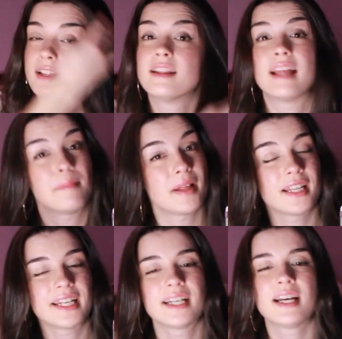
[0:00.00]
That
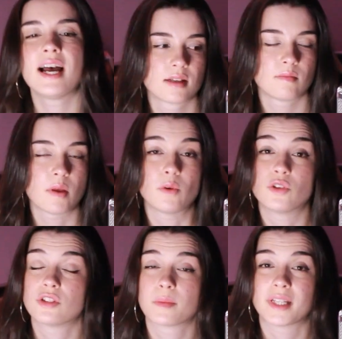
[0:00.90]
melody. Maybe we could
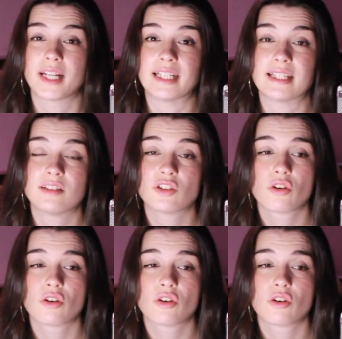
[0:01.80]
do something like this in the